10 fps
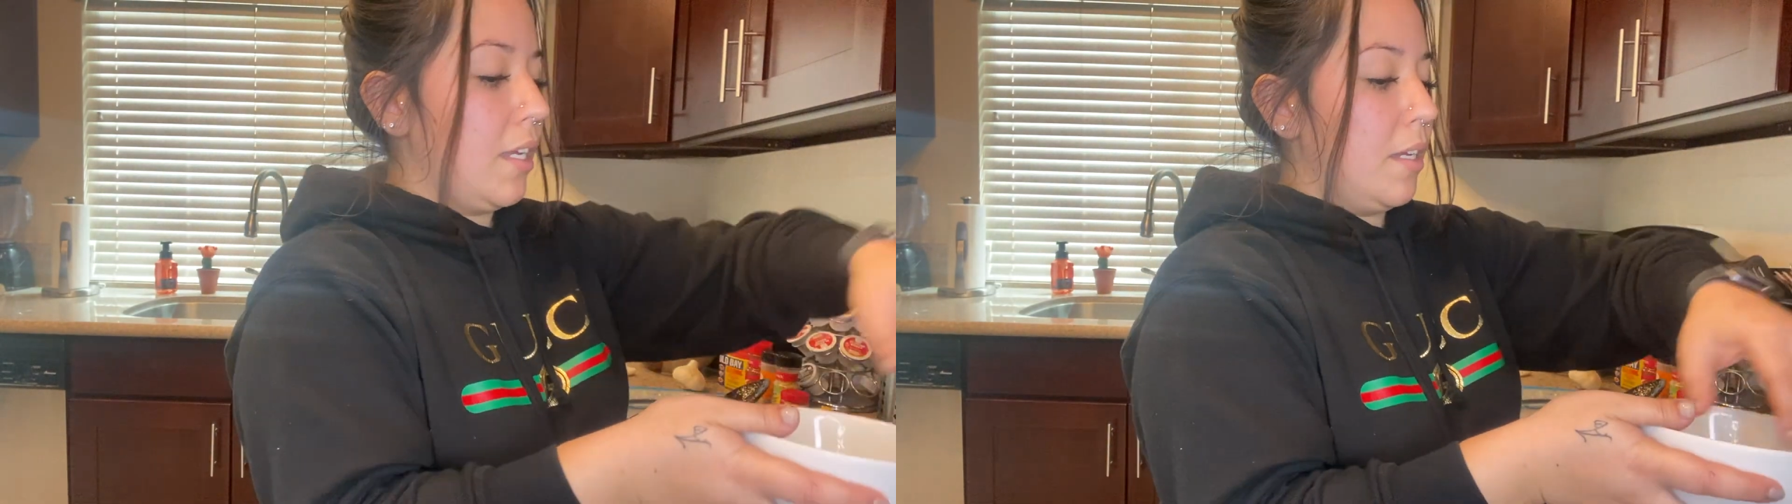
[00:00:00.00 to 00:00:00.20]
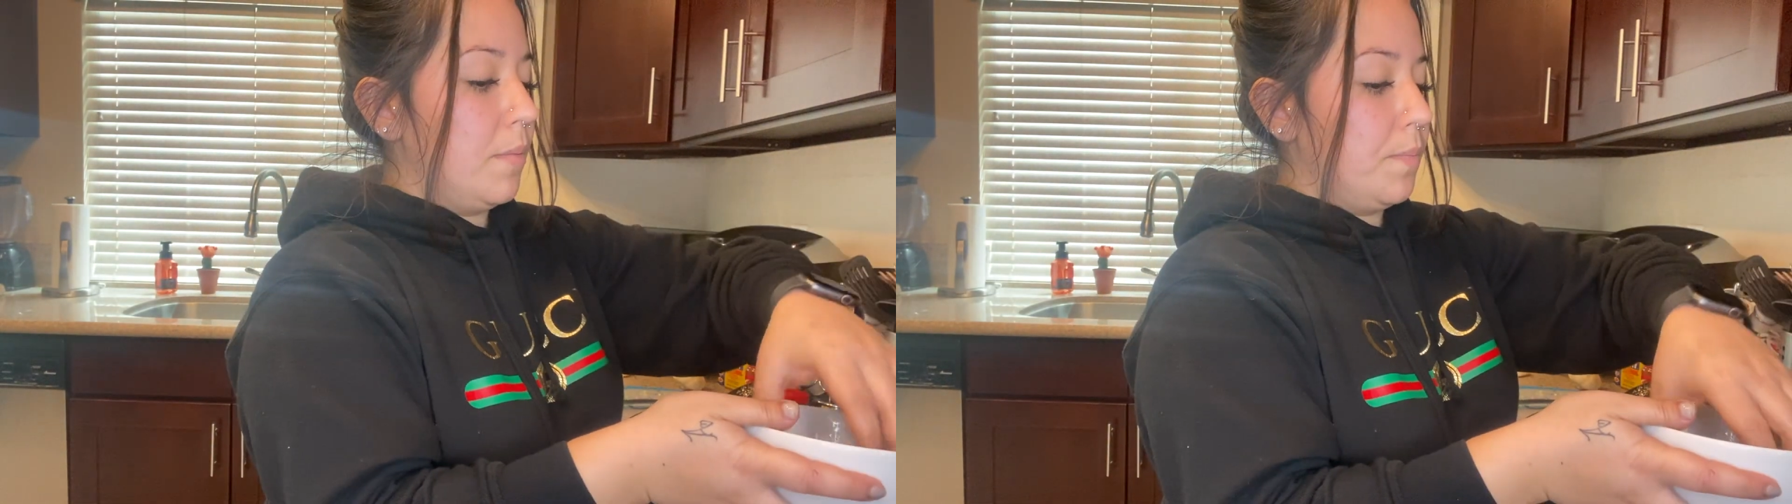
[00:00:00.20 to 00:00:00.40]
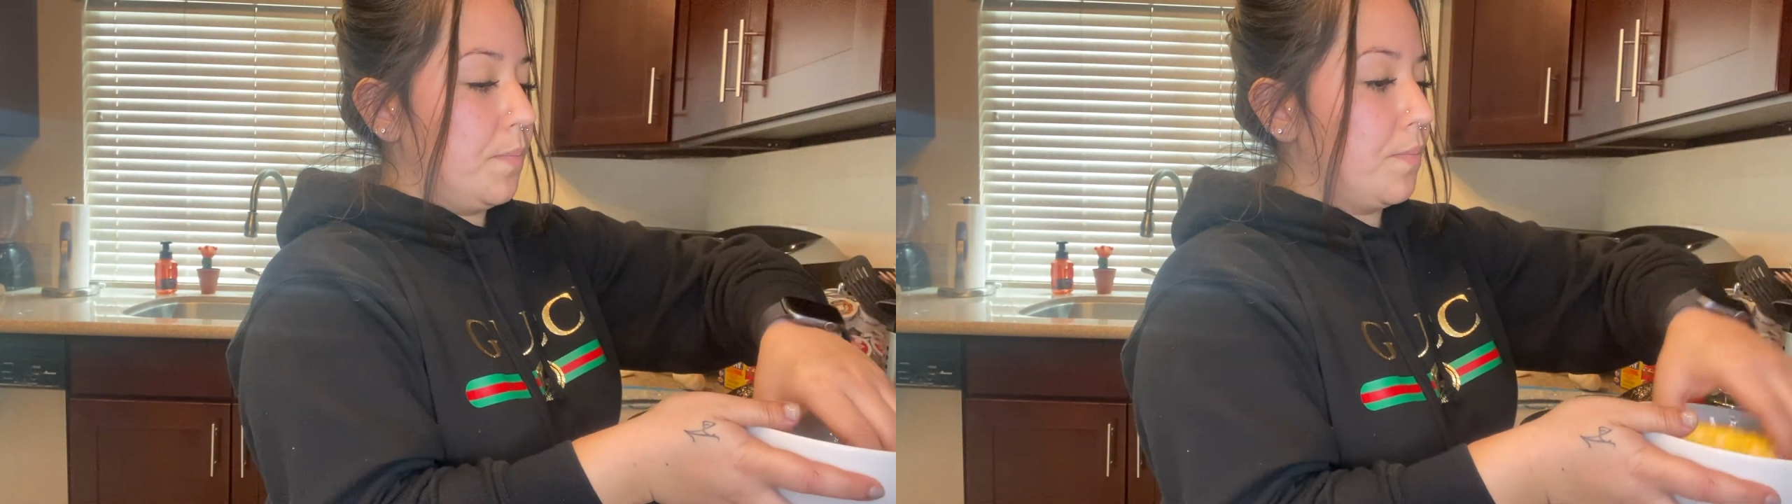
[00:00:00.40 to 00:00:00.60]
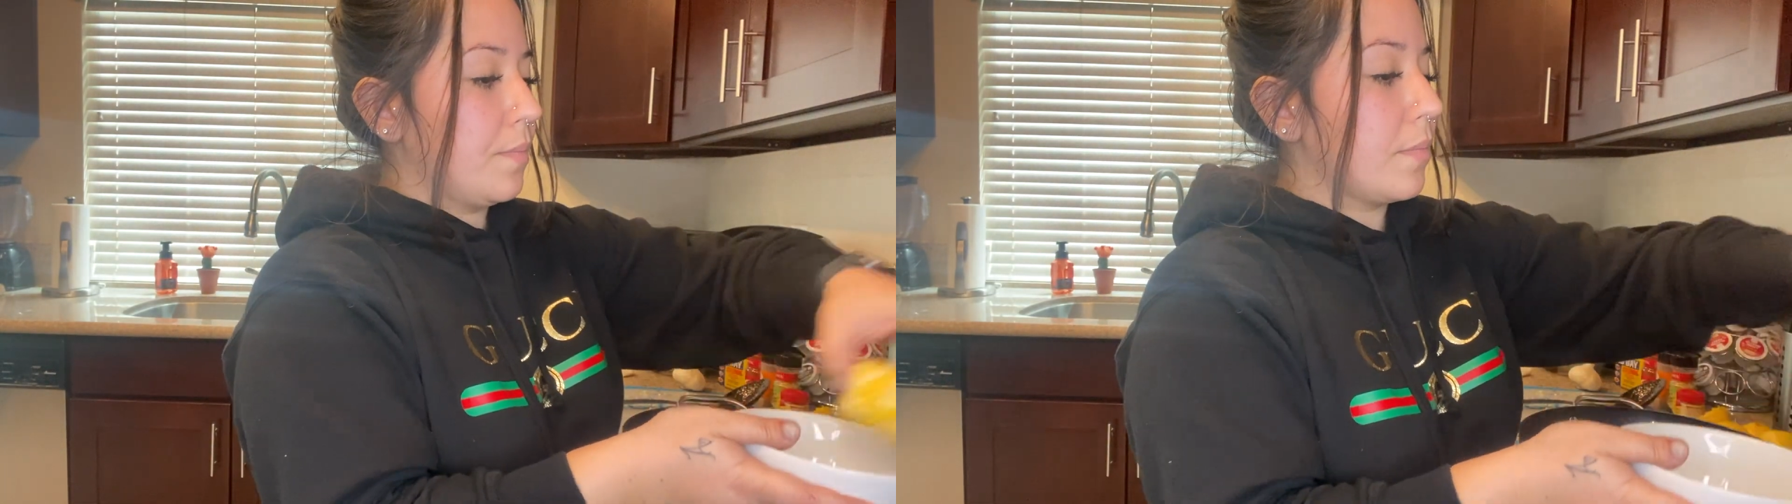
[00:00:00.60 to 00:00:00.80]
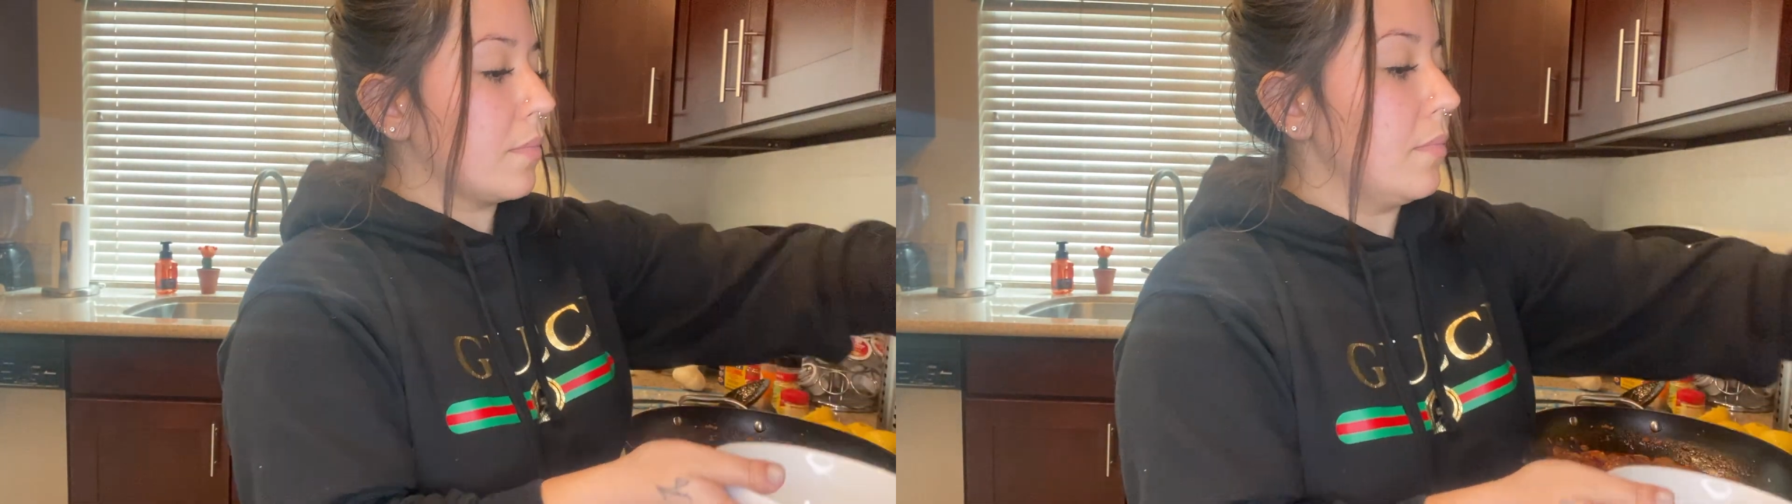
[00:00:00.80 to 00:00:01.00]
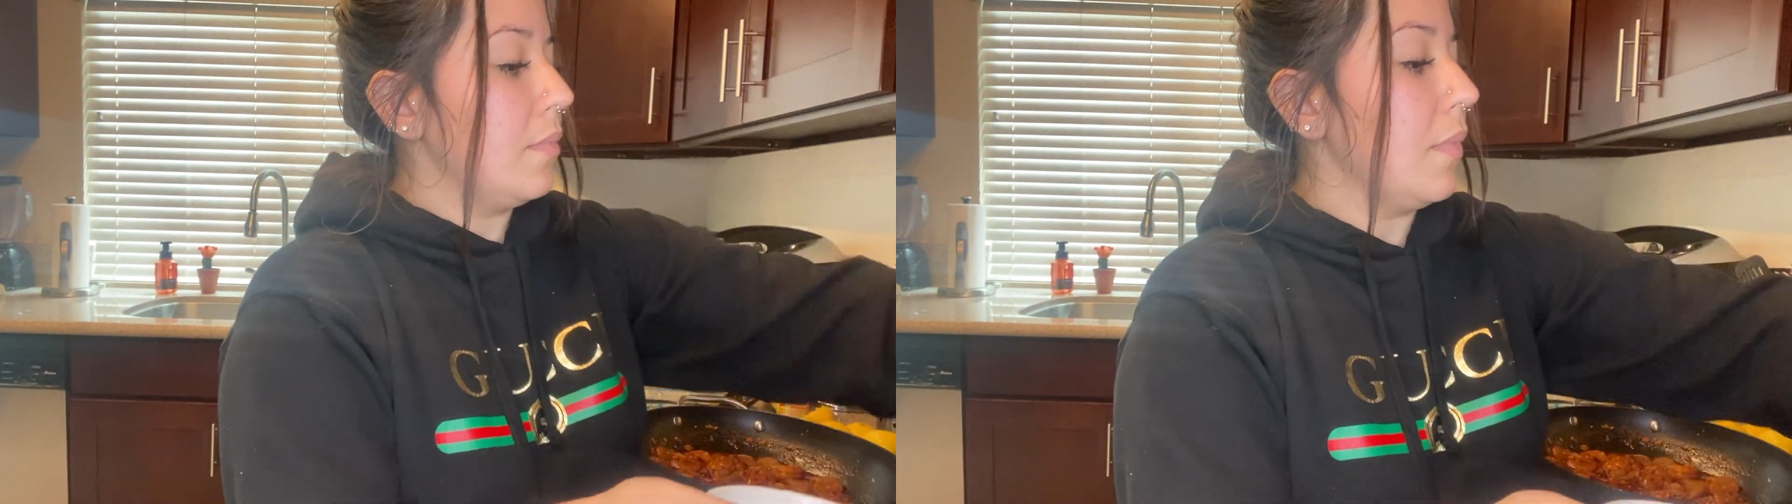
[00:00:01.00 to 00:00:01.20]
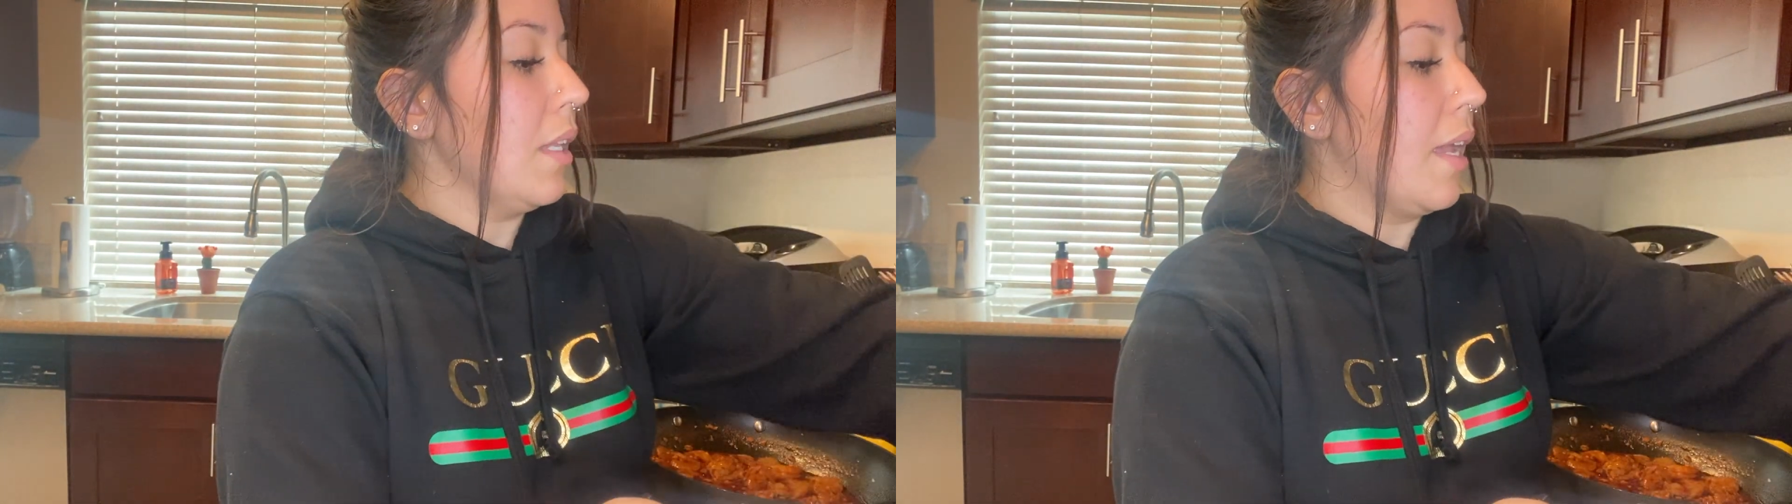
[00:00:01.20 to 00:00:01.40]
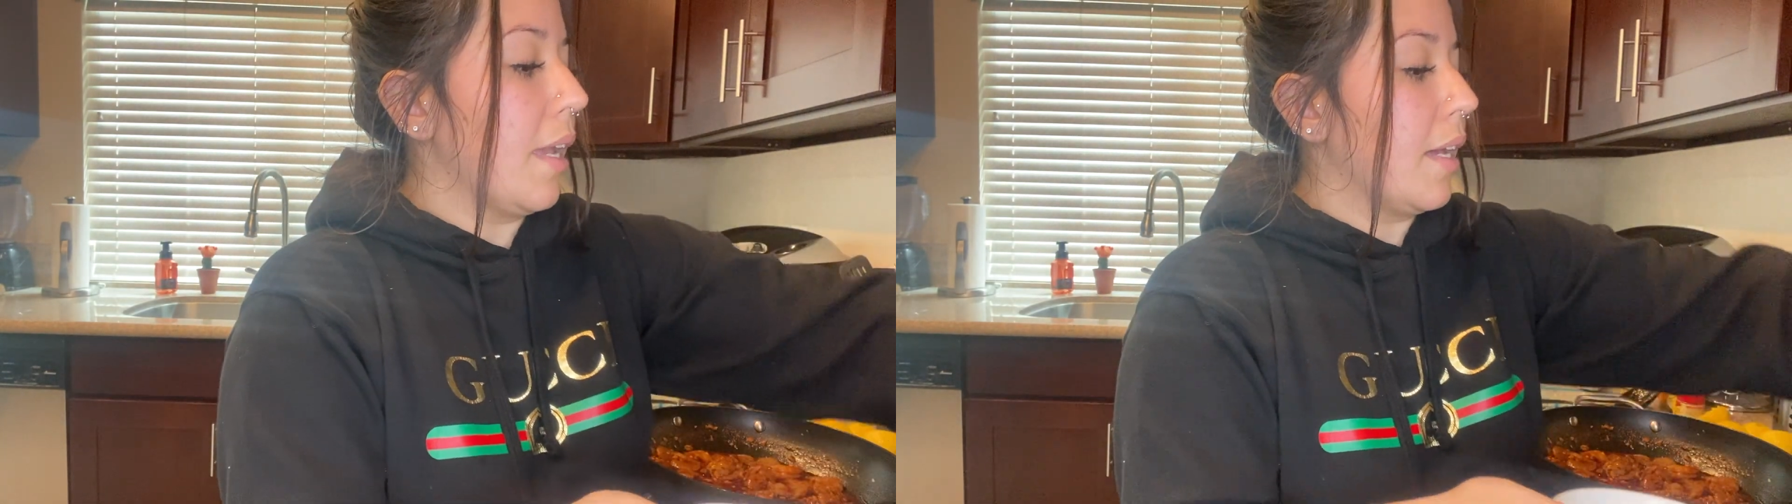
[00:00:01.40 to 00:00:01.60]
it.
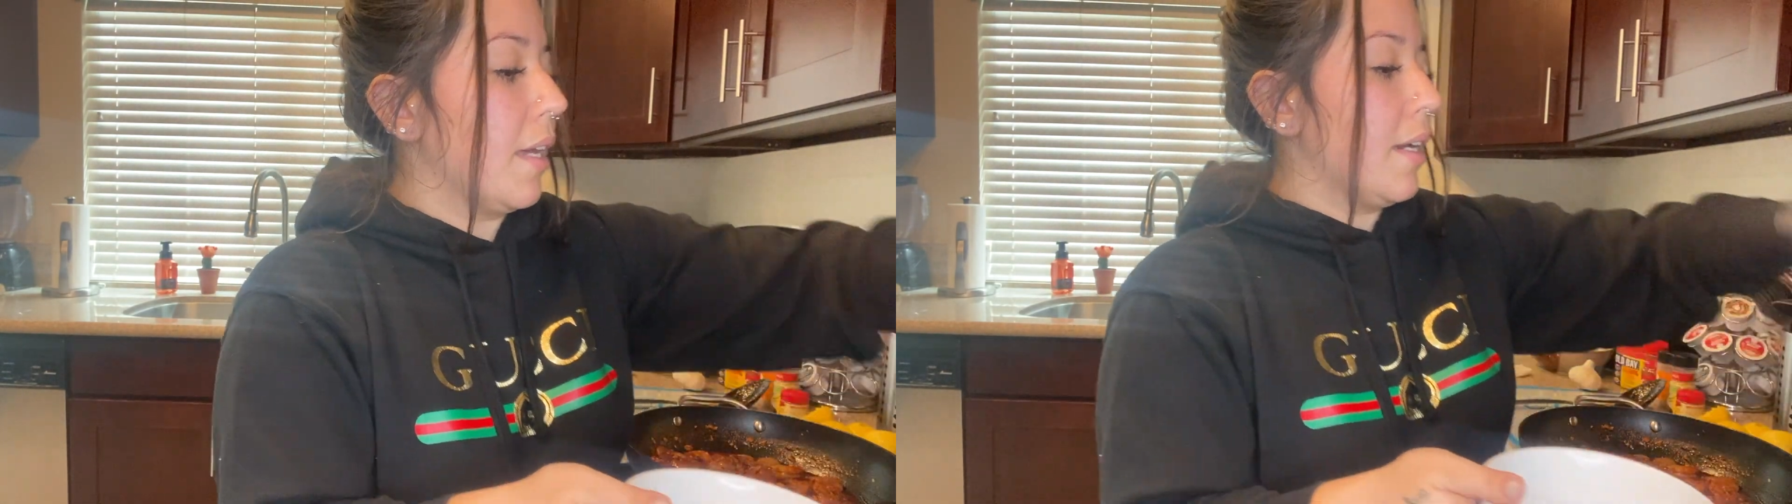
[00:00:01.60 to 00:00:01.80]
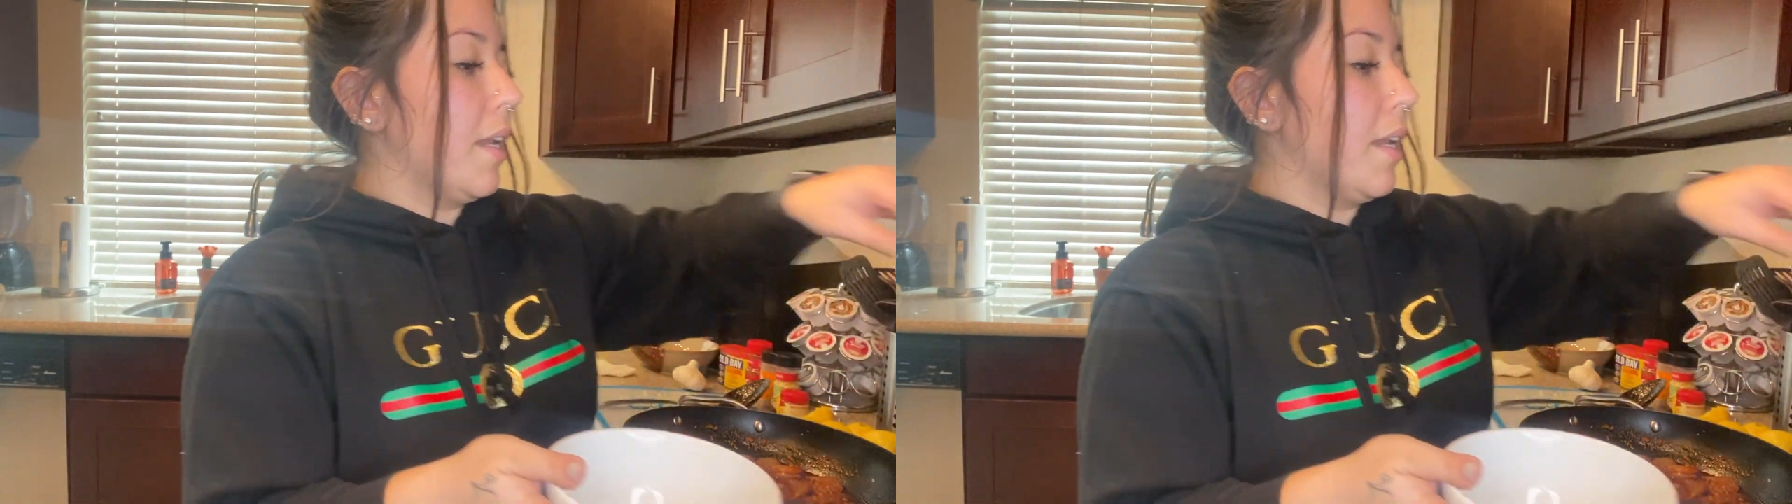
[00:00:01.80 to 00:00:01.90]
I cut it